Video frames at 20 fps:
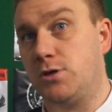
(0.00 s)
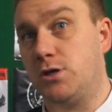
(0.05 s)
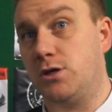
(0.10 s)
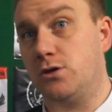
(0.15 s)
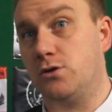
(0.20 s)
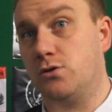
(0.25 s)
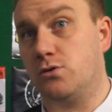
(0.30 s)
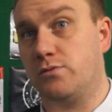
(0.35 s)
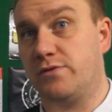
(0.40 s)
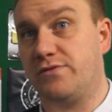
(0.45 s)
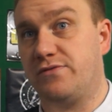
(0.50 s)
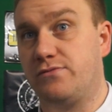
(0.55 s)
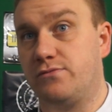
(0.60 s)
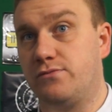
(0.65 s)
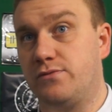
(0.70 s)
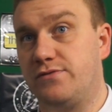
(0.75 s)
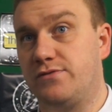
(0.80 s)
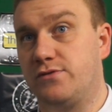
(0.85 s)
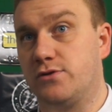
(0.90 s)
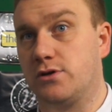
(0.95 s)
You know,
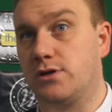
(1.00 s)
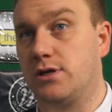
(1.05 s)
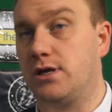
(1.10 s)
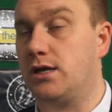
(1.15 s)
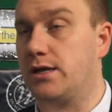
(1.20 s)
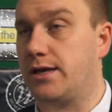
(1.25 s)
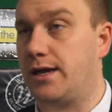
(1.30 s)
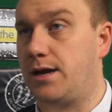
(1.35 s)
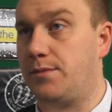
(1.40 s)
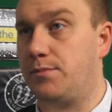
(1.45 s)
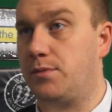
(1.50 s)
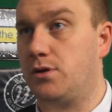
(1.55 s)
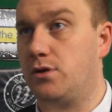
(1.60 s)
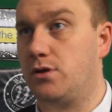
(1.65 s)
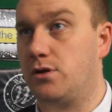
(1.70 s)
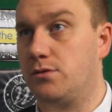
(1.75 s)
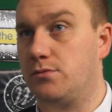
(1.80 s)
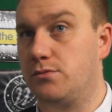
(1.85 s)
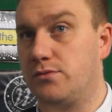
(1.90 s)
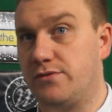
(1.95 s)
we've took a little gamble
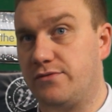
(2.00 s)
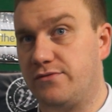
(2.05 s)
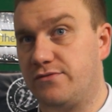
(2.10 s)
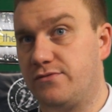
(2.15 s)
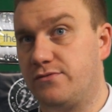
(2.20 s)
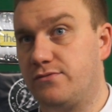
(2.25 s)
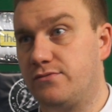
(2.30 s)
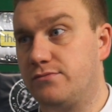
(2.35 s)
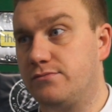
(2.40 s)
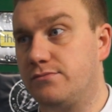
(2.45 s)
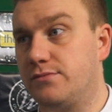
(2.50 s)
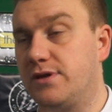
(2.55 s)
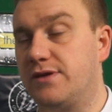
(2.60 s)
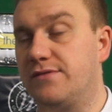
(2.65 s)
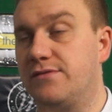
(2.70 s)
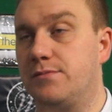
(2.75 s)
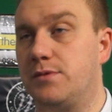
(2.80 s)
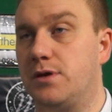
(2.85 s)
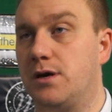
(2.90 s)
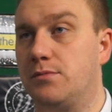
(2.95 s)
on him. We've
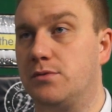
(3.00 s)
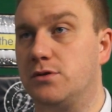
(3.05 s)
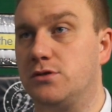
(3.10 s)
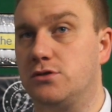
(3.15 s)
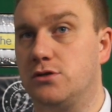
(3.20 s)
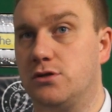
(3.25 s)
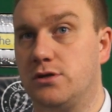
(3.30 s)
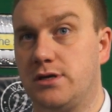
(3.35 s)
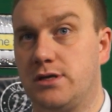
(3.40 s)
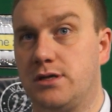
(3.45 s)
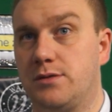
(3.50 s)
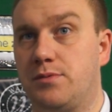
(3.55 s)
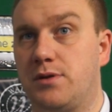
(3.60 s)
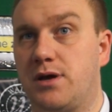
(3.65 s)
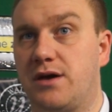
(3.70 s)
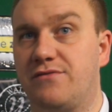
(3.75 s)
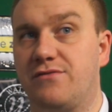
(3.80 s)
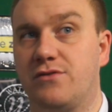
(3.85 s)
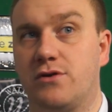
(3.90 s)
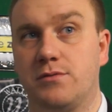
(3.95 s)
given him the opportunity and the
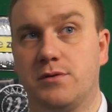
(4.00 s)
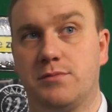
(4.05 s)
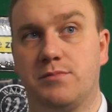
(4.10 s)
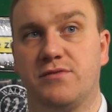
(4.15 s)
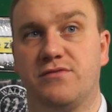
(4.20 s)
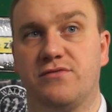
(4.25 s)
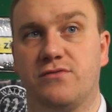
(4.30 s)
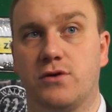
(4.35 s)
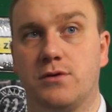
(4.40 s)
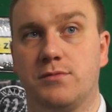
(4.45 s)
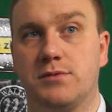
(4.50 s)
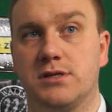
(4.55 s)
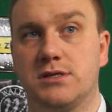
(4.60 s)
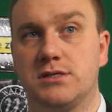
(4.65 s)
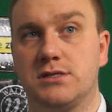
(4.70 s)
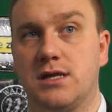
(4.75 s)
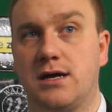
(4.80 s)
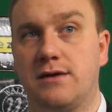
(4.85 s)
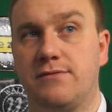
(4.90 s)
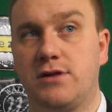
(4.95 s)
platform to perform at
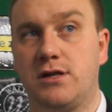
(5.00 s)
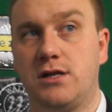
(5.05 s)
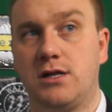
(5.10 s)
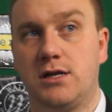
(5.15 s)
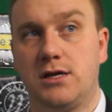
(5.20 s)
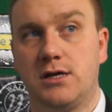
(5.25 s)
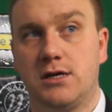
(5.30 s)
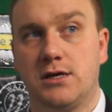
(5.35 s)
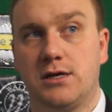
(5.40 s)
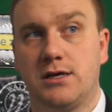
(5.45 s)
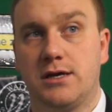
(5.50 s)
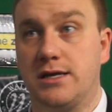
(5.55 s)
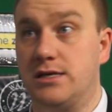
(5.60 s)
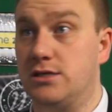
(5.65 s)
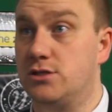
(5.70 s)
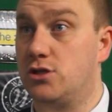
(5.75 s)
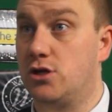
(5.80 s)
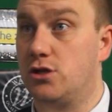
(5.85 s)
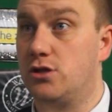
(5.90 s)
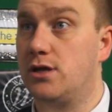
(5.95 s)
this level, and
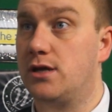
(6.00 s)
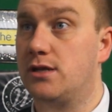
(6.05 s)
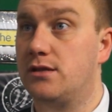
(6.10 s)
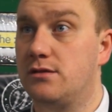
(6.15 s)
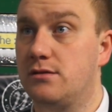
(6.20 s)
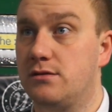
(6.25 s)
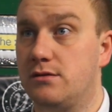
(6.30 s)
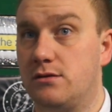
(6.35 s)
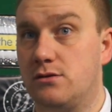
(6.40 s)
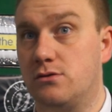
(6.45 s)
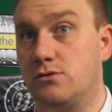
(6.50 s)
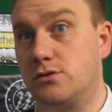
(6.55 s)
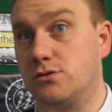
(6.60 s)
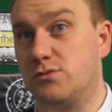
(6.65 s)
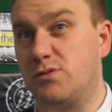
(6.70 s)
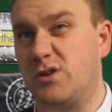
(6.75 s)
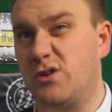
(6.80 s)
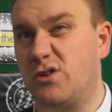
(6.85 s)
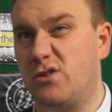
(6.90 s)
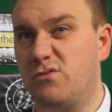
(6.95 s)
he's done that. You know,
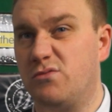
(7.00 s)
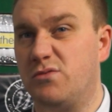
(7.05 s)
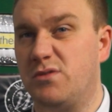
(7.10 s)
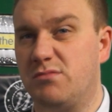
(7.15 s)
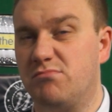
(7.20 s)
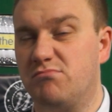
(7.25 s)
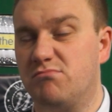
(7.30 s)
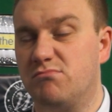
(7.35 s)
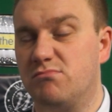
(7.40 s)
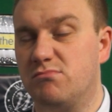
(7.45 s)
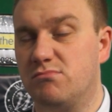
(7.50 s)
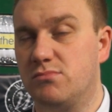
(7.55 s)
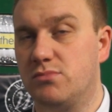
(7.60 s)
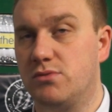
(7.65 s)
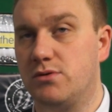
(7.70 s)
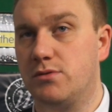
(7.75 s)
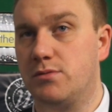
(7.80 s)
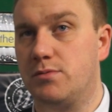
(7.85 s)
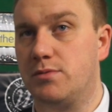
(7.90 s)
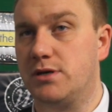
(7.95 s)
as we knew, we
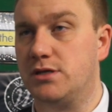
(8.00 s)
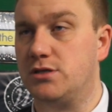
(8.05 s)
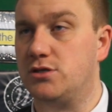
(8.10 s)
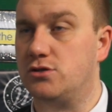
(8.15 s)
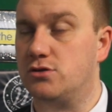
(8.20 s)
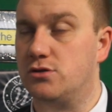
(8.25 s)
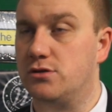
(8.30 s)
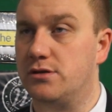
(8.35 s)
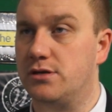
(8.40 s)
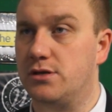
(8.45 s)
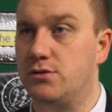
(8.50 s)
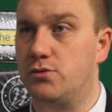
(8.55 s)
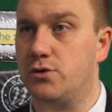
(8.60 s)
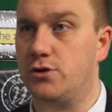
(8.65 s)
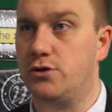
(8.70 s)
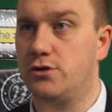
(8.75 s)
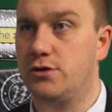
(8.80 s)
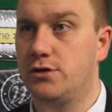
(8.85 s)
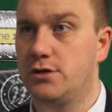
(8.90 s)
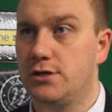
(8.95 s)
were pretty sure that he
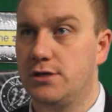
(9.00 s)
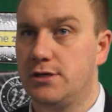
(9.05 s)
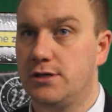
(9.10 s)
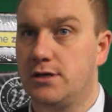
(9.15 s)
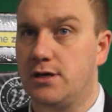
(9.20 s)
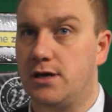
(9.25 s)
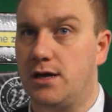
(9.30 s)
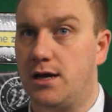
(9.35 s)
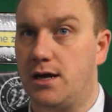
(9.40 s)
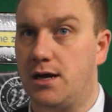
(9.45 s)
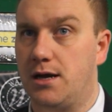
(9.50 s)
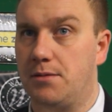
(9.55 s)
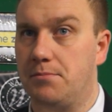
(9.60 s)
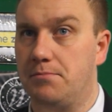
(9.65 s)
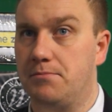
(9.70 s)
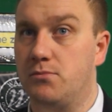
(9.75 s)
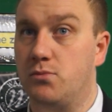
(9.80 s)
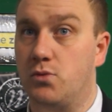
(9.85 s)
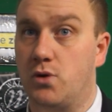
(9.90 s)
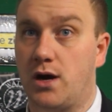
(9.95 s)
would.
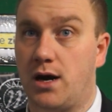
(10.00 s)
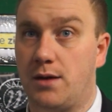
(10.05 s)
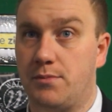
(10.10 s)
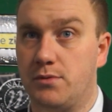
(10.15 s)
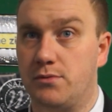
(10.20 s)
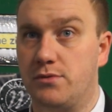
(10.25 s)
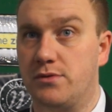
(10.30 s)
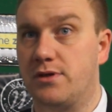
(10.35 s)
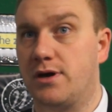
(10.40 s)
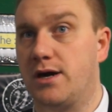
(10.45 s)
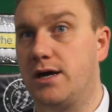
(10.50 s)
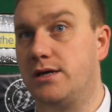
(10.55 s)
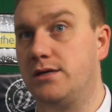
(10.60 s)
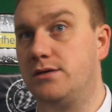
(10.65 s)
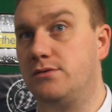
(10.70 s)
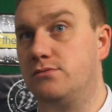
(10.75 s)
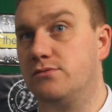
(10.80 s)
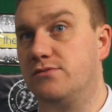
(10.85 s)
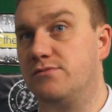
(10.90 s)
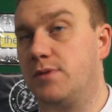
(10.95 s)
We're happy with how
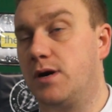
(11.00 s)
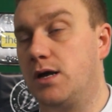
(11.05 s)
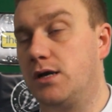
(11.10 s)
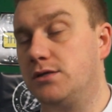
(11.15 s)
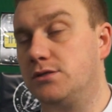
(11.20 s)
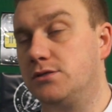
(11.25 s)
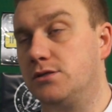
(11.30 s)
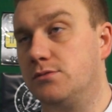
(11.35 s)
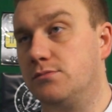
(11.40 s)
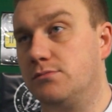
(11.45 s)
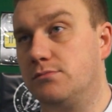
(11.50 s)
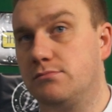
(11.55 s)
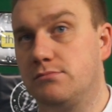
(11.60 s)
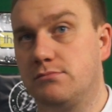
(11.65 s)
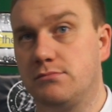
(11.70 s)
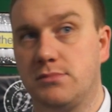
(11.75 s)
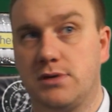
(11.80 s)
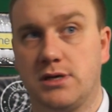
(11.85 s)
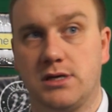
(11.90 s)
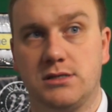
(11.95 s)
we've managed him.
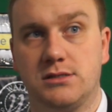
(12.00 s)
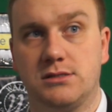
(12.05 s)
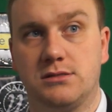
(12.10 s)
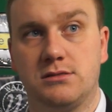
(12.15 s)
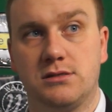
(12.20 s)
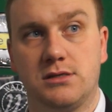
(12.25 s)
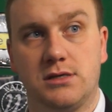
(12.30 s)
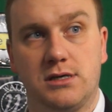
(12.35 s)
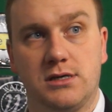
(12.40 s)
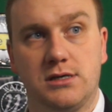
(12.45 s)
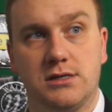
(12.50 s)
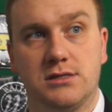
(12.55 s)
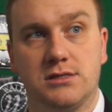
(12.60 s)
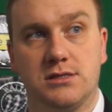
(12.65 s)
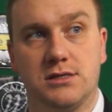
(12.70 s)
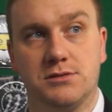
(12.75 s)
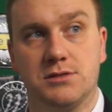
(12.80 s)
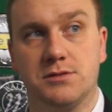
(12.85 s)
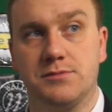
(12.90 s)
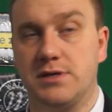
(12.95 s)
He
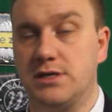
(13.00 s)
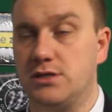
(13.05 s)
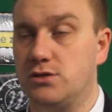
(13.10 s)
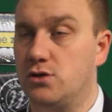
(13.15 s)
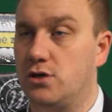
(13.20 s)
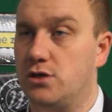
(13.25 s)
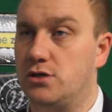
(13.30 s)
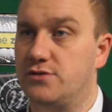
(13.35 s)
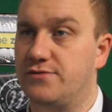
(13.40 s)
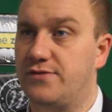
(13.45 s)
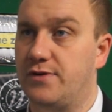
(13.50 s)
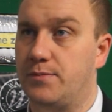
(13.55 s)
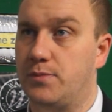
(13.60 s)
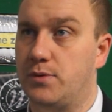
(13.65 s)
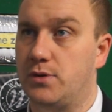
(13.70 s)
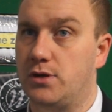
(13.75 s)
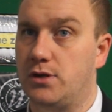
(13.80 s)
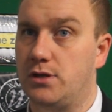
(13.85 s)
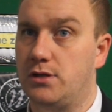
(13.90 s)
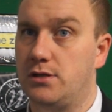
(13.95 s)
seems to be enjoying his
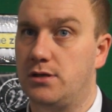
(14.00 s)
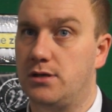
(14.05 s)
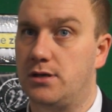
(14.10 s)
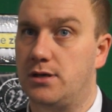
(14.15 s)
football.